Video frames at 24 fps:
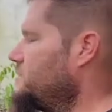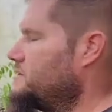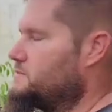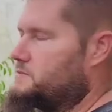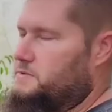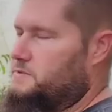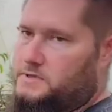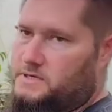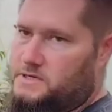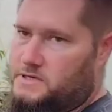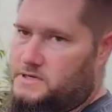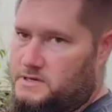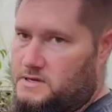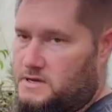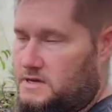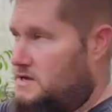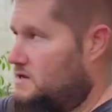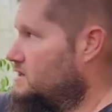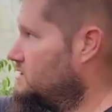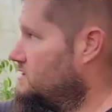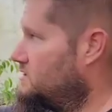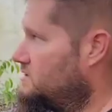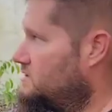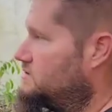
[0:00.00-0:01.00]
people to
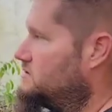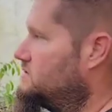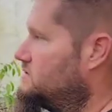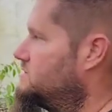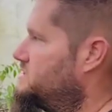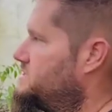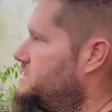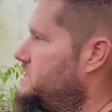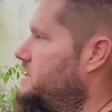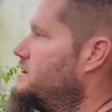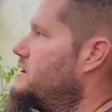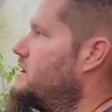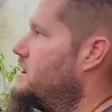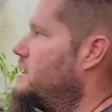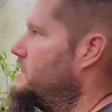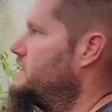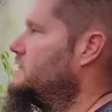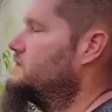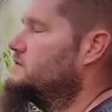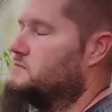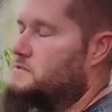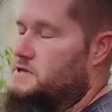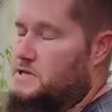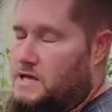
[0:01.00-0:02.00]
stare at
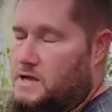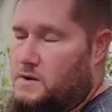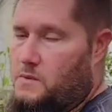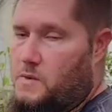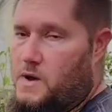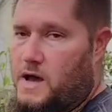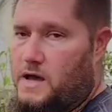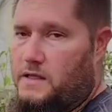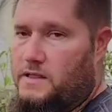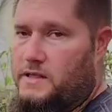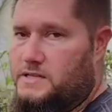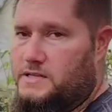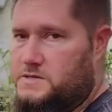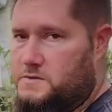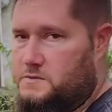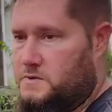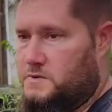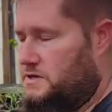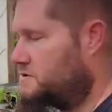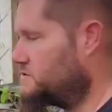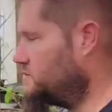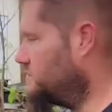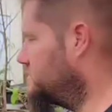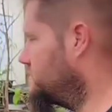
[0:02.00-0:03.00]
it and be like, wow, that's a
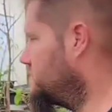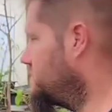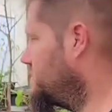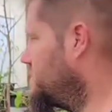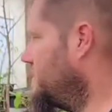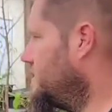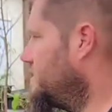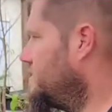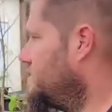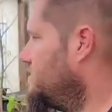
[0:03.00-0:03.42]
really cool tree,